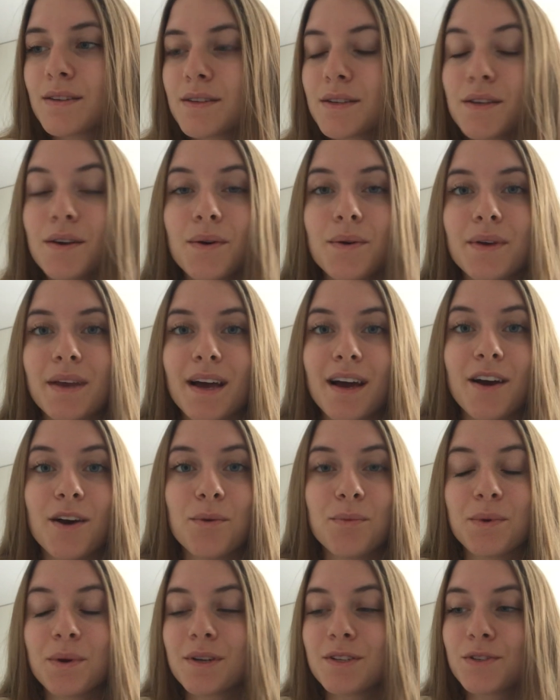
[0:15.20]
So yeah, I
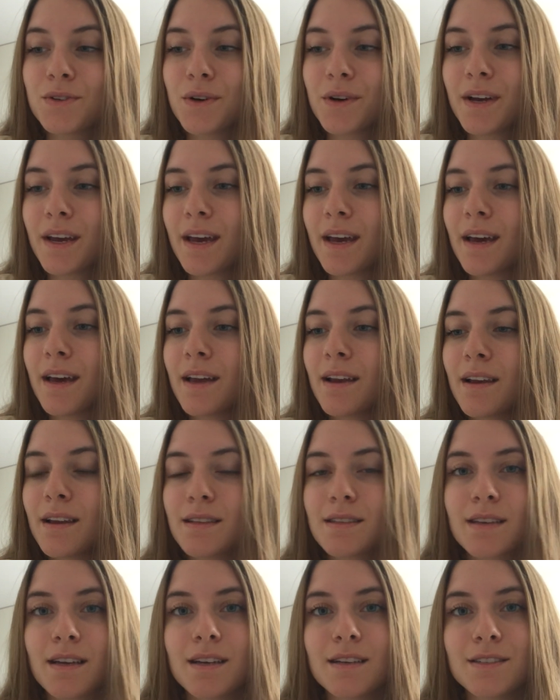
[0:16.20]
hope you enjoy and
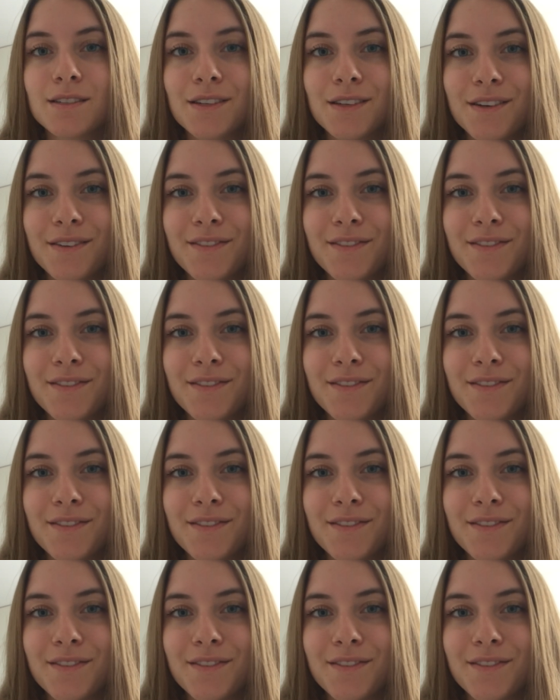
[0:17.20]
let's get into the